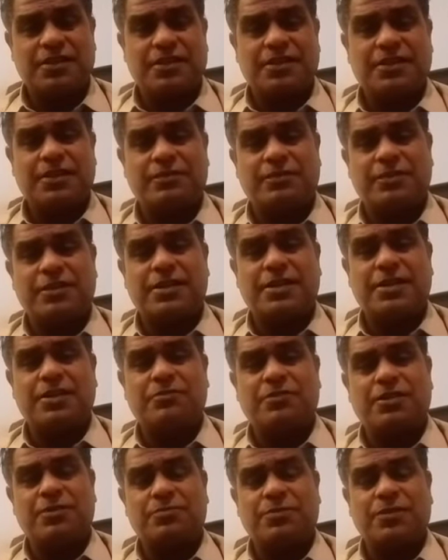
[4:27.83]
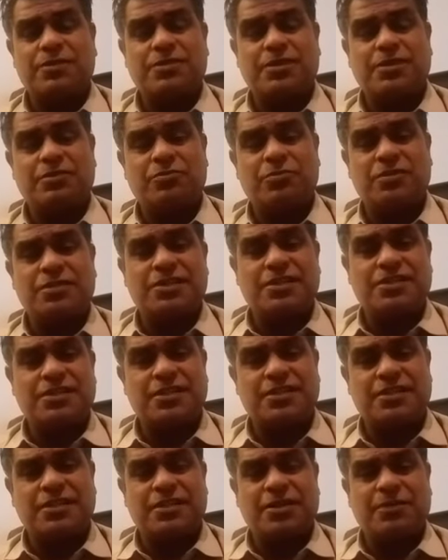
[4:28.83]
definitely one person who is
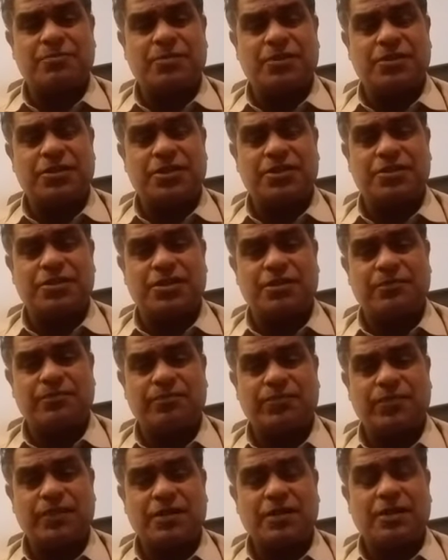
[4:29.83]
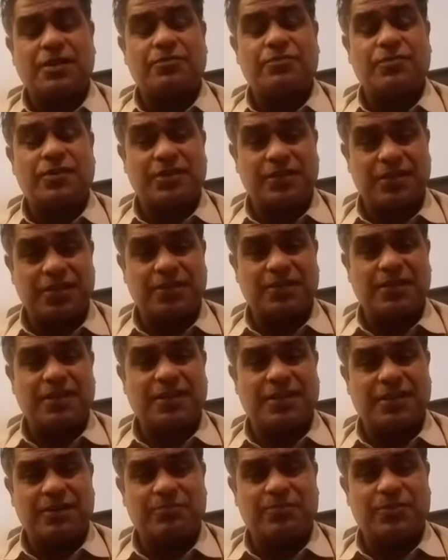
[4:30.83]
assessing application of 100 uh,
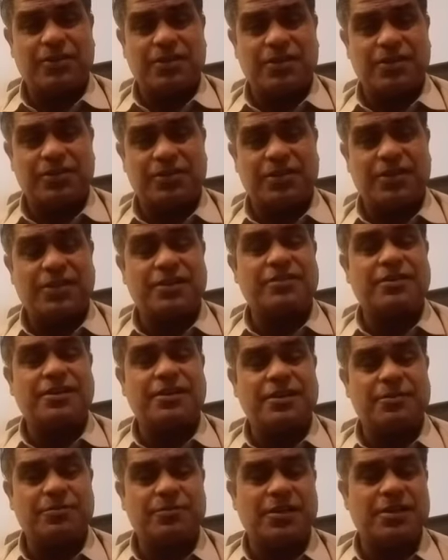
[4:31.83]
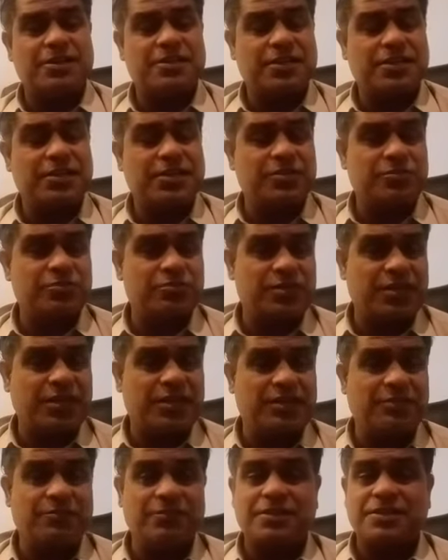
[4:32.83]
application 100 emails he need to
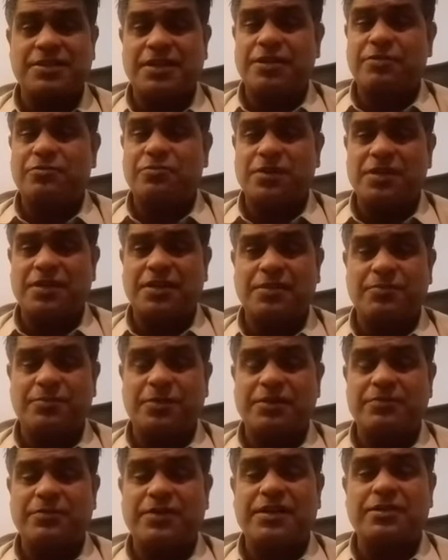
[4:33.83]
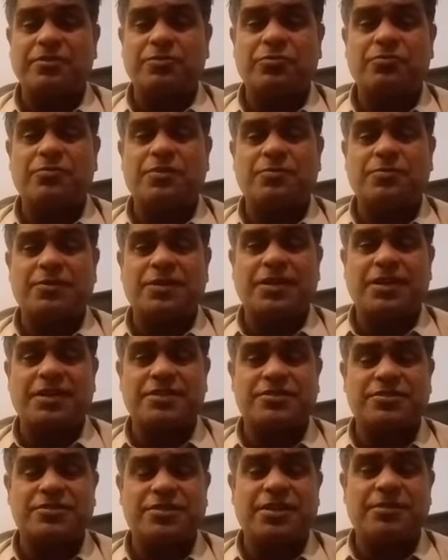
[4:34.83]
send he will send quickly but when you will be
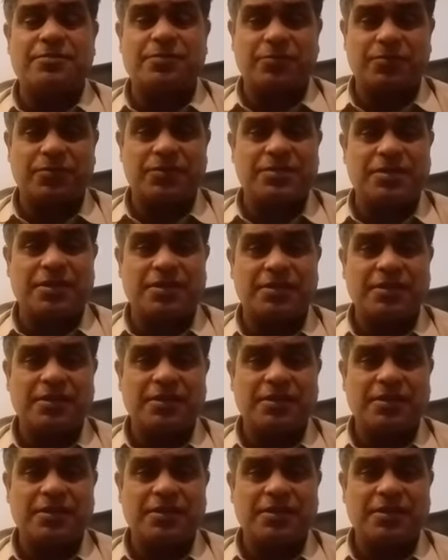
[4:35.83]
asked same officer